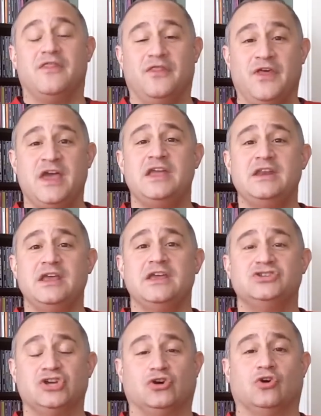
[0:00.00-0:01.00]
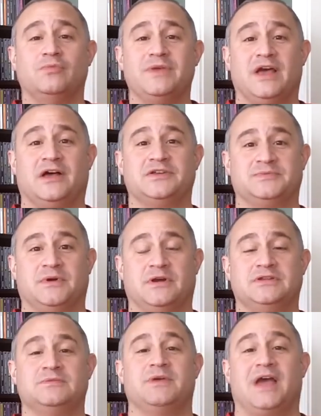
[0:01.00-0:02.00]
they need Jacoby
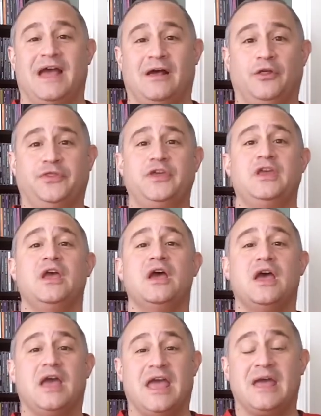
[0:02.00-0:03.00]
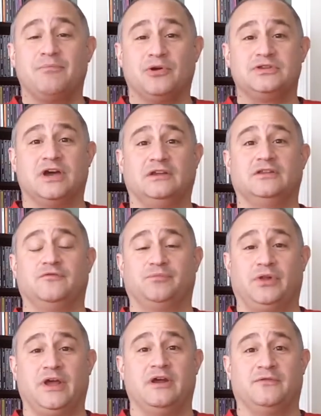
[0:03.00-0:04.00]
Ellsbury to be a healthy and
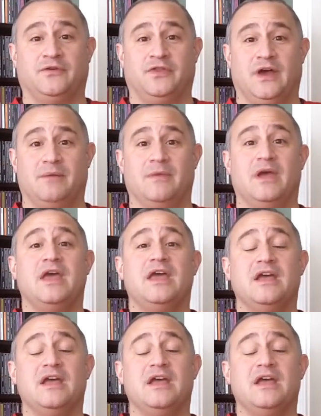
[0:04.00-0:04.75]
productive player for them